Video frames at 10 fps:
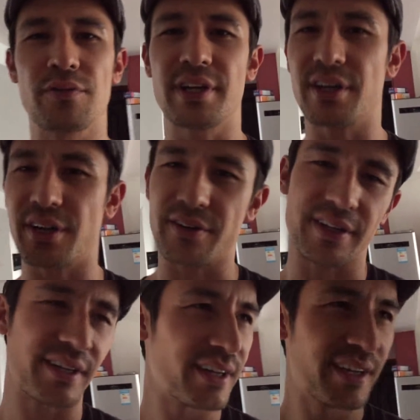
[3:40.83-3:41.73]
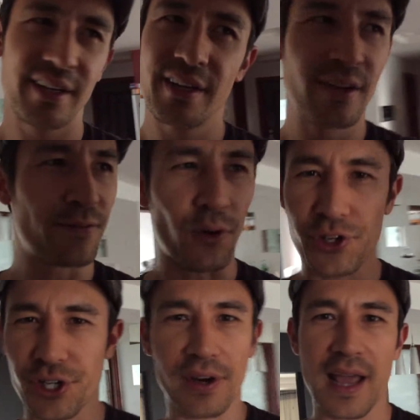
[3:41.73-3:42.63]
over here, and
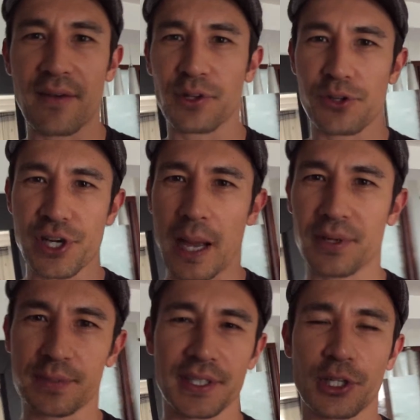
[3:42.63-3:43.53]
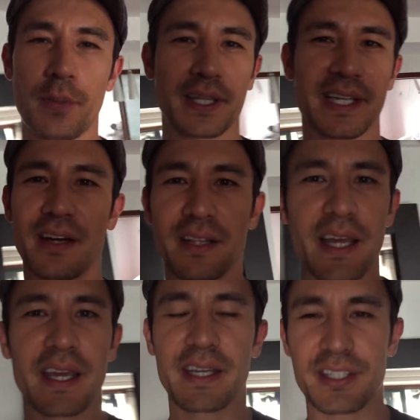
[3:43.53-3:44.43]
first year, and I have no job. I was about to go back to
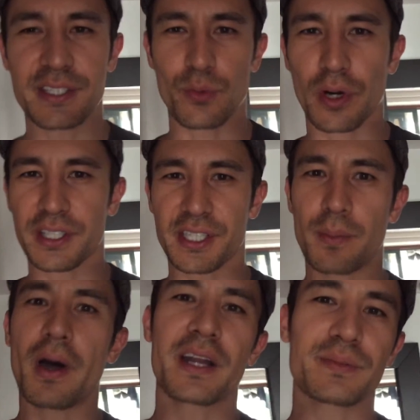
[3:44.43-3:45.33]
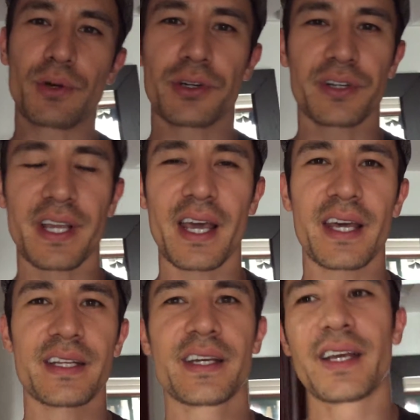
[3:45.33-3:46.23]
LA and just work as a commodities broker
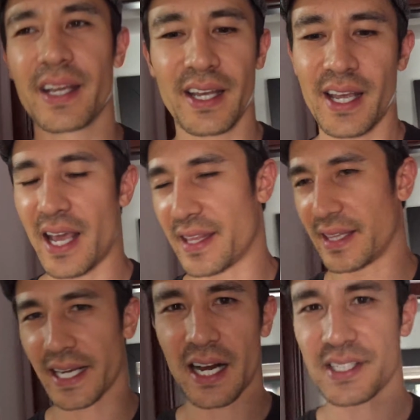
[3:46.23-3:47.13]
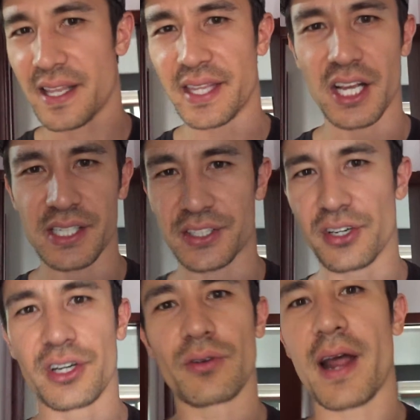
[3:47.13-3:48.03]
again. And then, like I said, things like
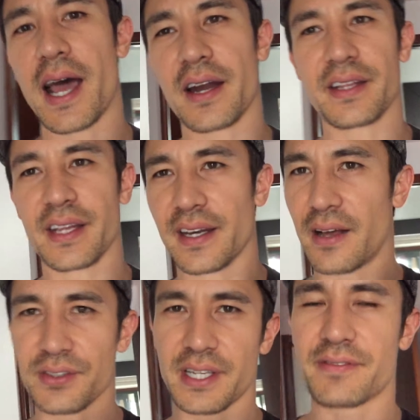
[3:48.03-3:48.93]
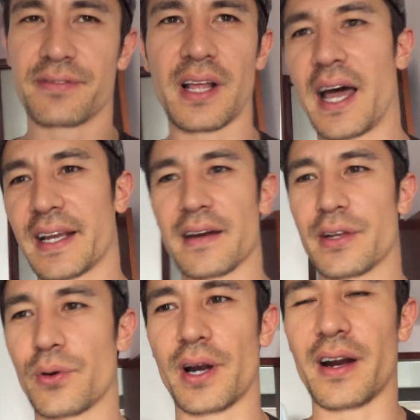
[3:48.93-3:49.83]
turned around, and then I was like flying
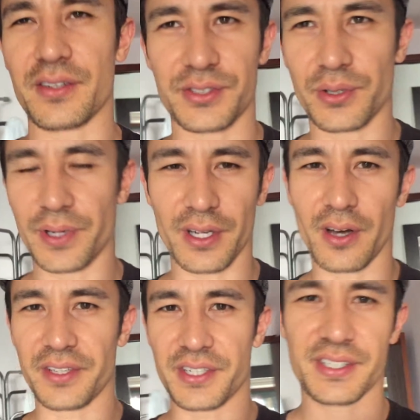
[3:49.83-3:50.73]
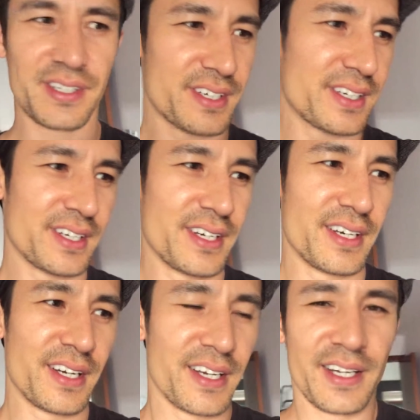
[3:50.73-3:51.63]
everywhere. I was doing all these
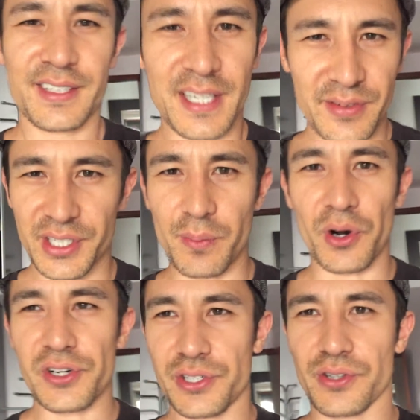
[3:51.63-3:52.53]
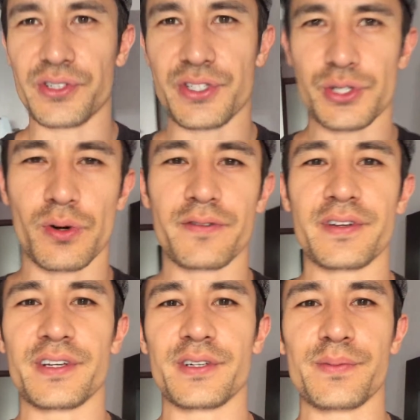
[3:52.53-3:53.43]
TV commercials and short
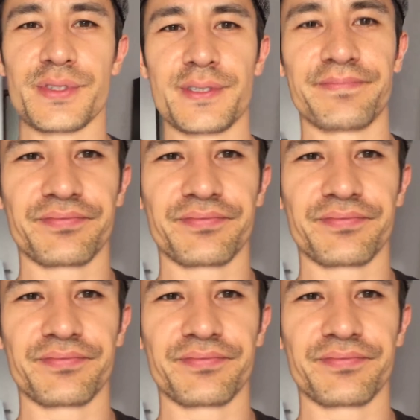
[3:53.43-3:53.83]
films,